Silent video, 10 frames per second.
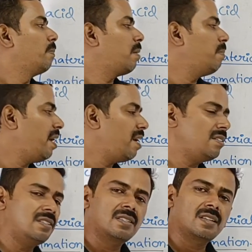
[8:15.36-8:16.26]

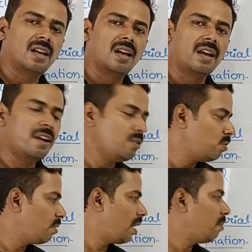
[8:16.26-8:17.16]
Pyrimidines, again
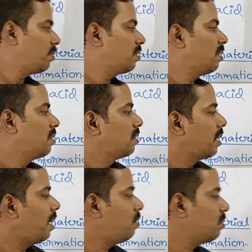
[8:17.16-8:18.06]
two types,
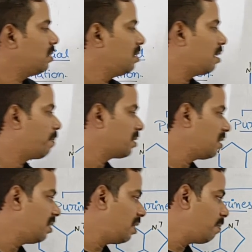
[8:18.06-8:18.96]
cytosine
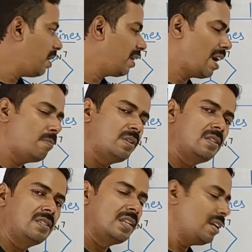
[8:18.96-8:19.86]
represented by
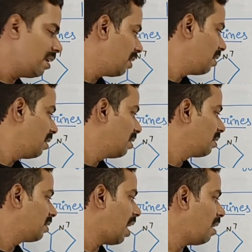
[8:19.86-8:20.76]
capital C,
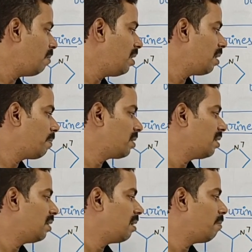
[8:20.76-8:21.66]
thymine
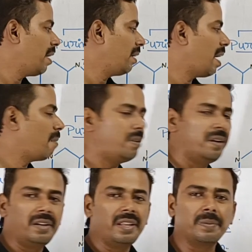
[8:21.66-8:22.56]
represented by
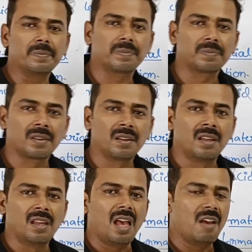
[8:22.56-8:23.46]
capital T.
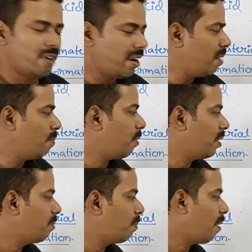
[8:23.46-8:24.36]
A very
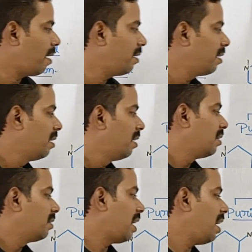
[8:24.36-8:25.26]
important point,
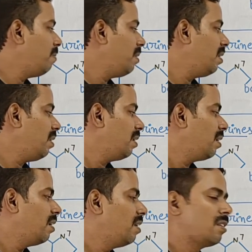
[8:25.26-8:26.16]

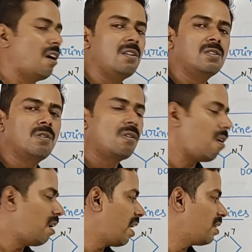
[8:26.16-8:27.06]
thymine is also
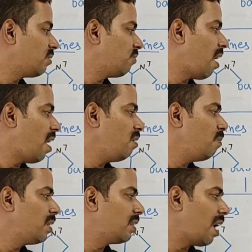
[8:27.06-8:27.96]
called as
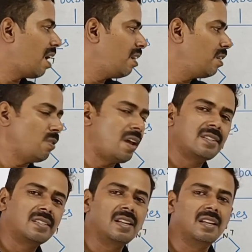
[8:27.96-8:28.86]
5-methyl
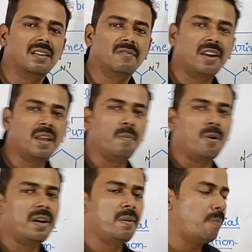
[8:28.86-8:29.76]
uracil. Very
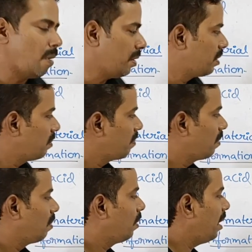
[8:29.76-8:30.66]
important point.
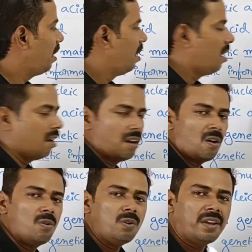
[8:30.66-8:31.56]
Okay,
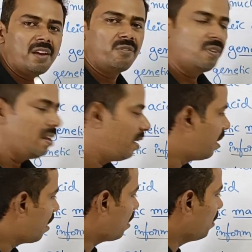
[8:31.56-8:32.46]
now look carefully
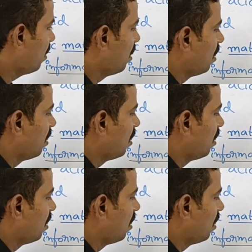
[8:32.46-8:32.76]
here.